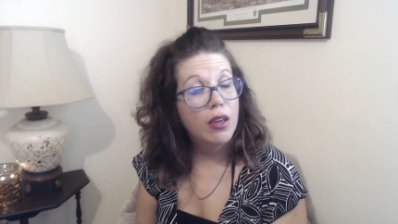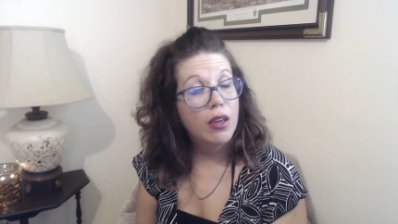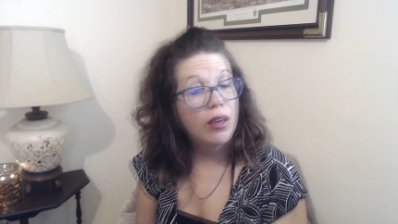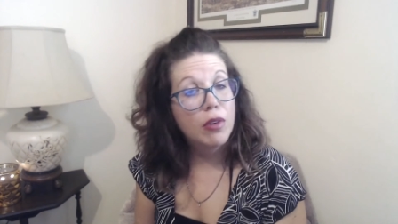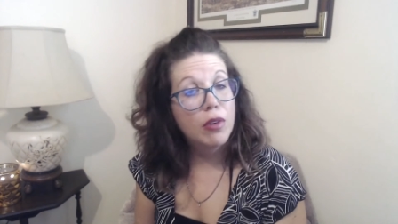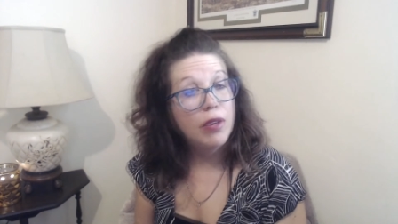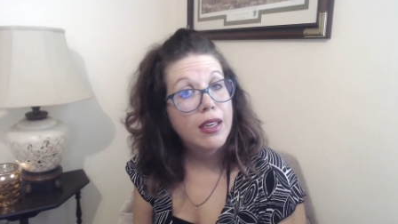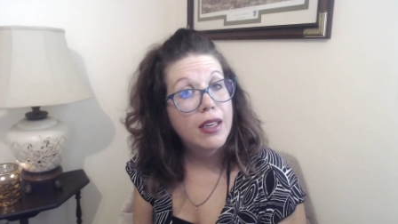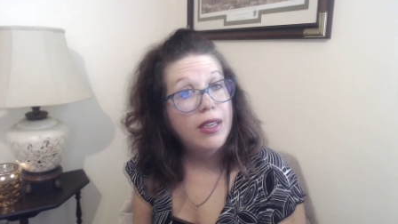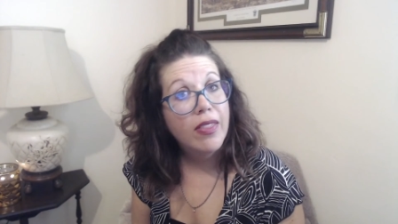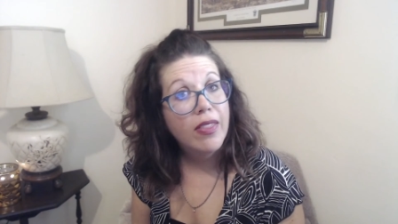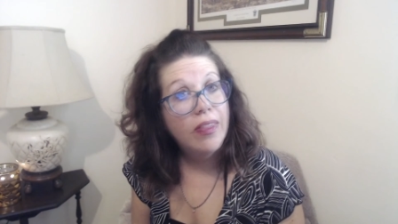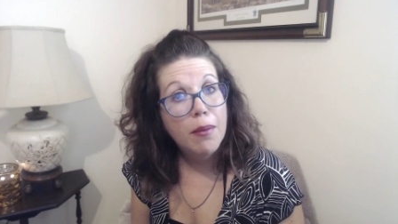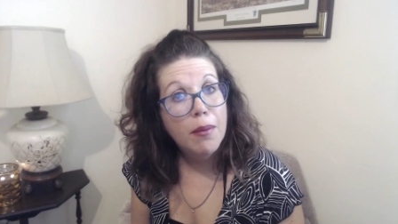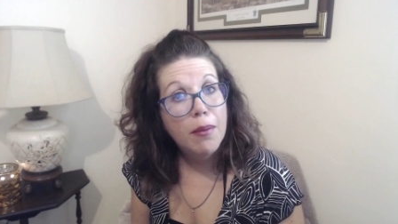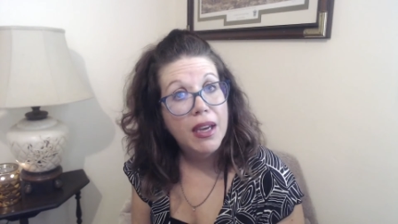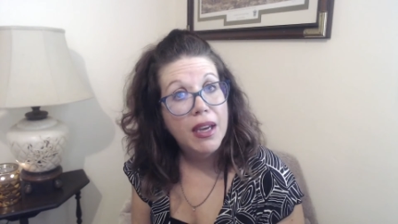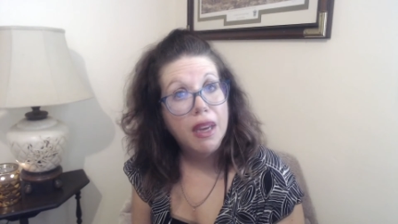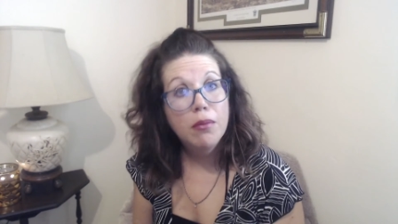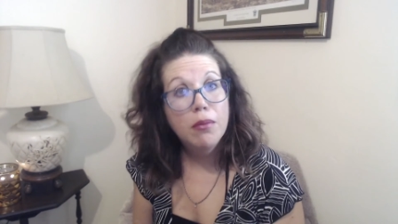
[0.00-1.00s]
I'm really not
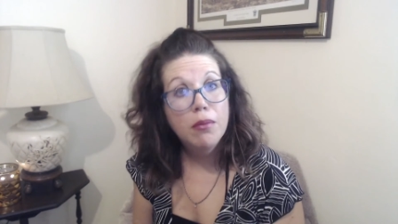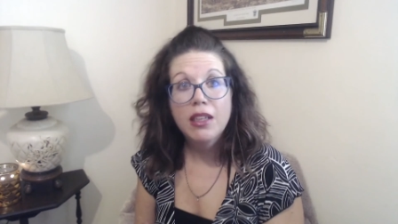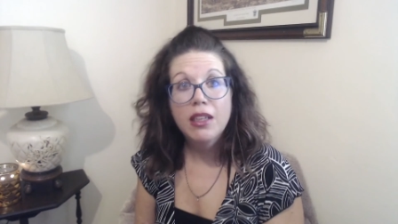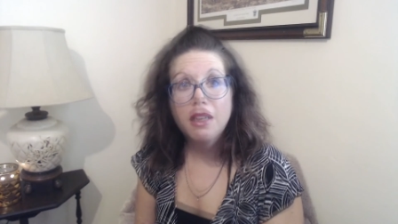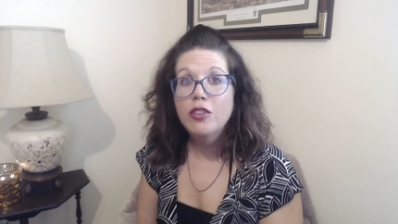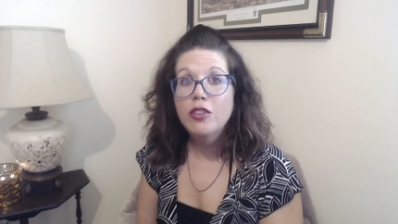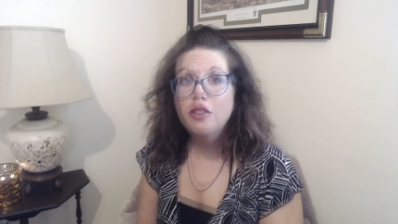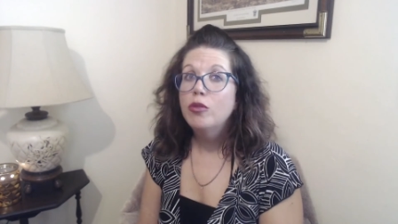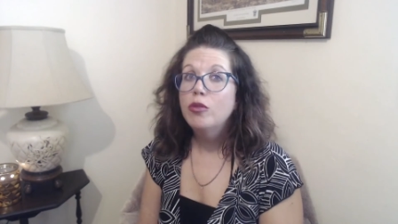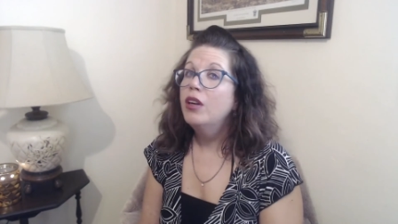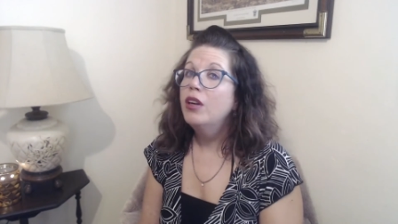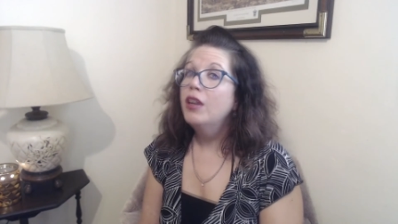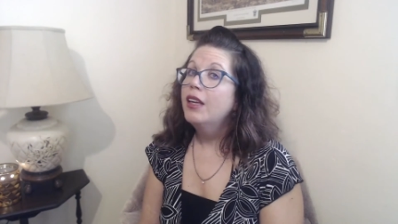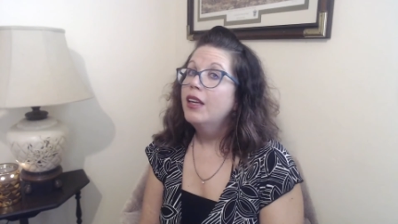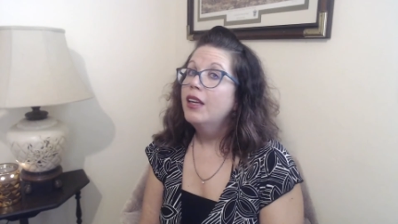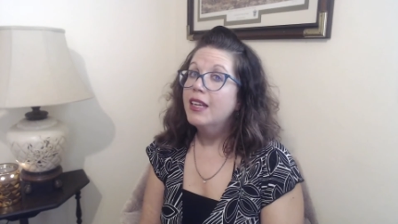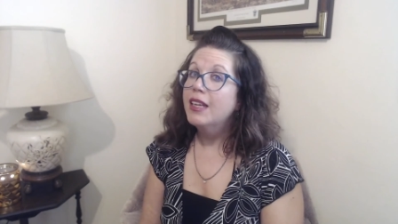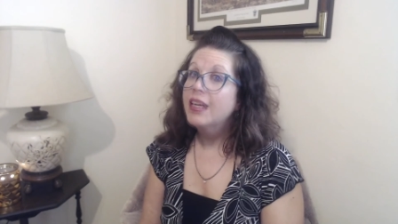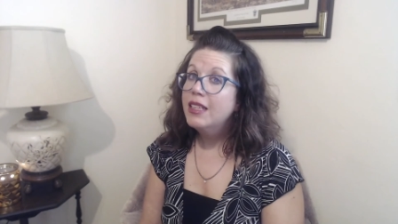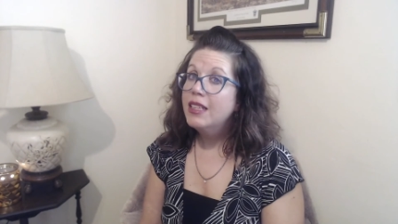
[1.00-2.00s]
that bad, but I do
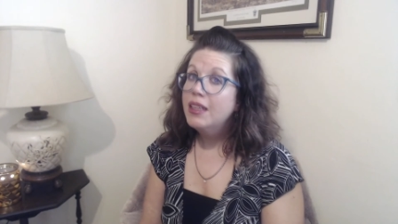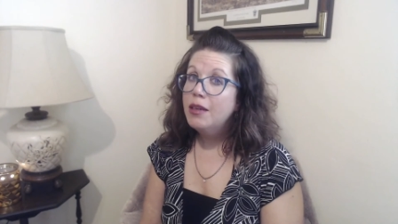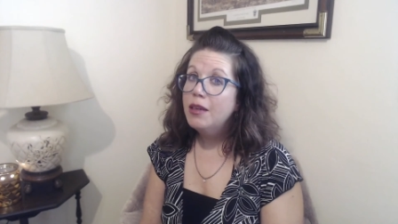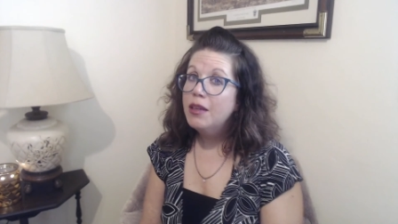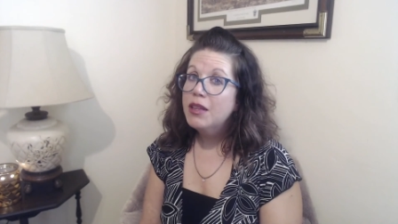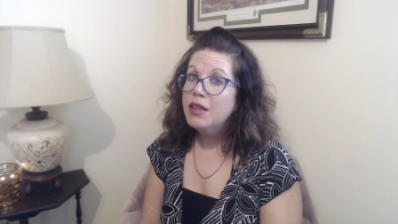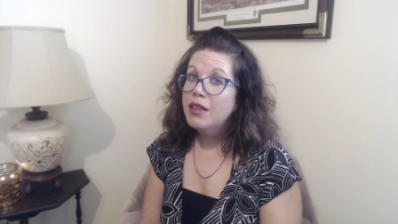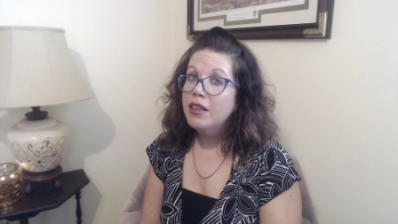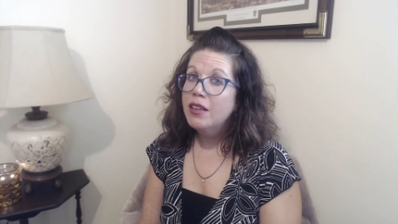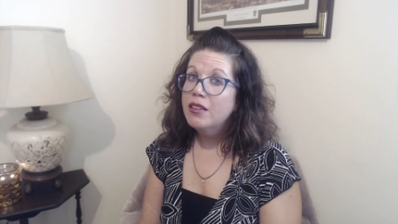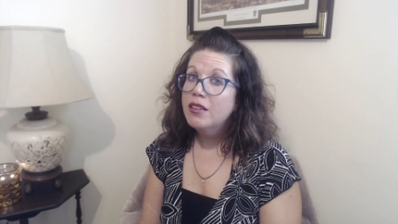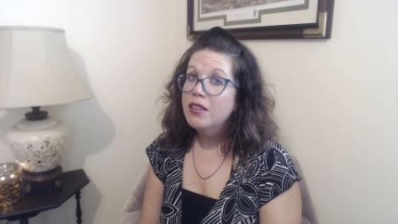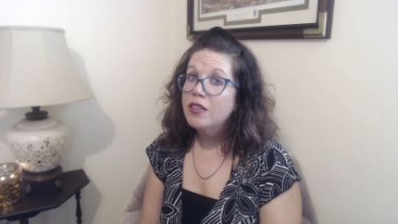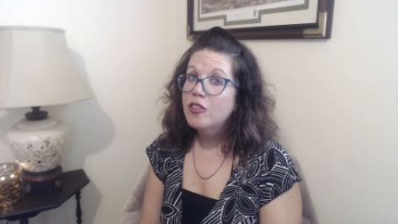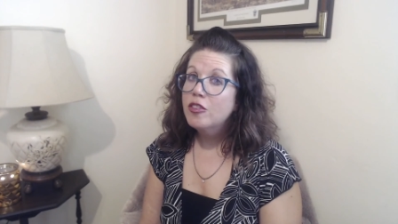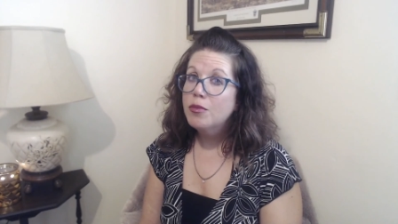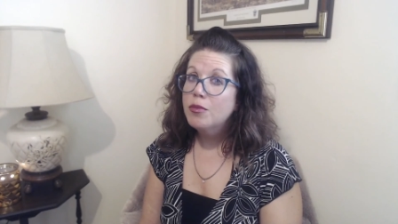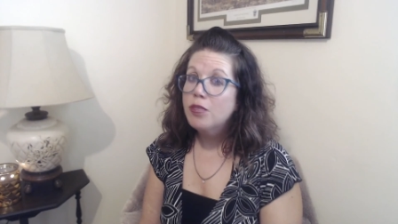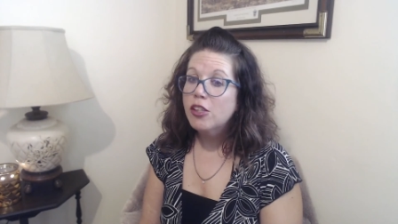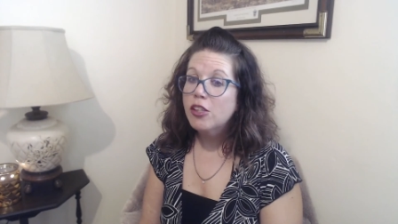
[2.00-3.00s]
like to keep things
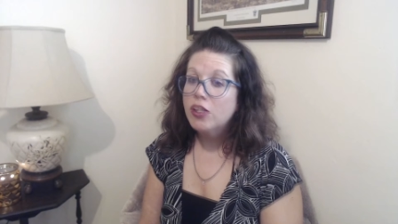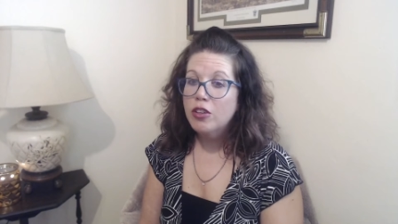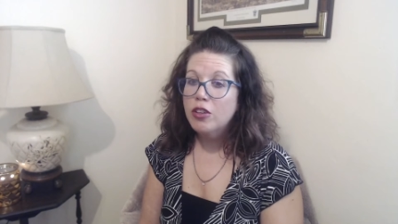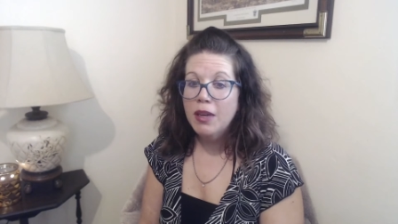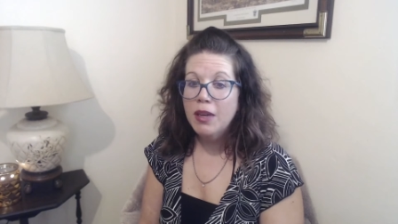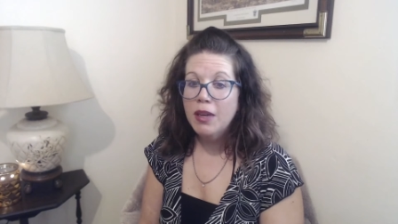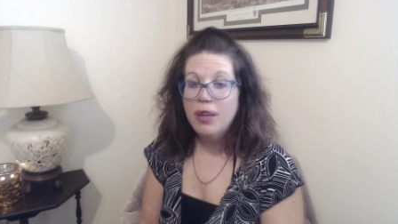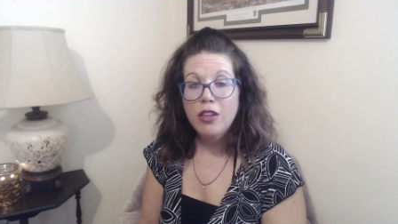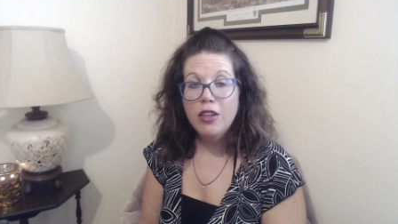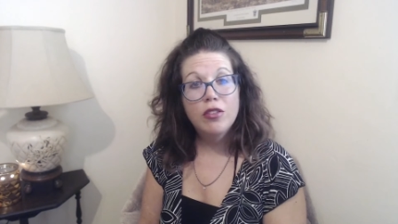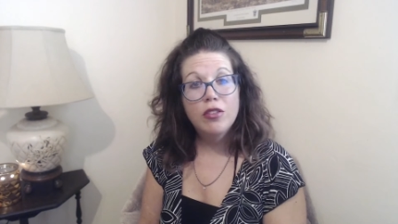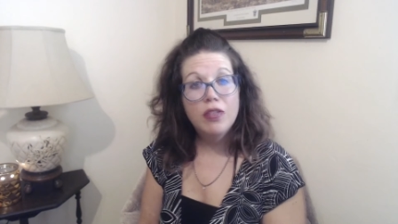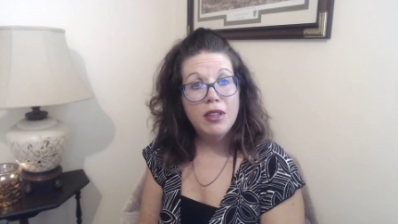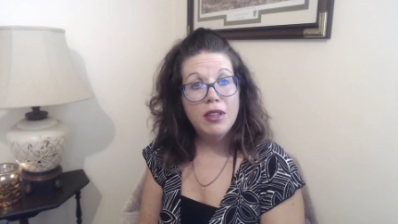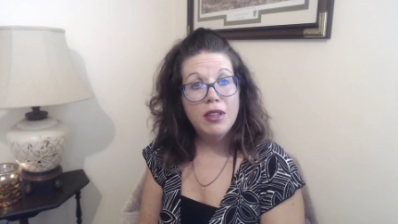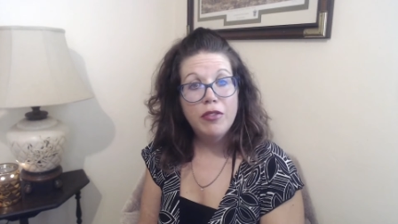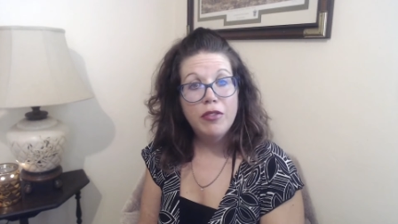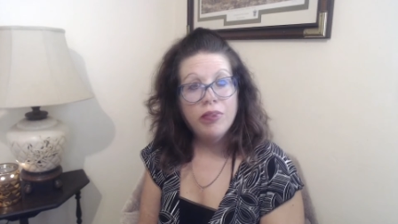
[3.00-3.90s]
just to make sure you might use them in the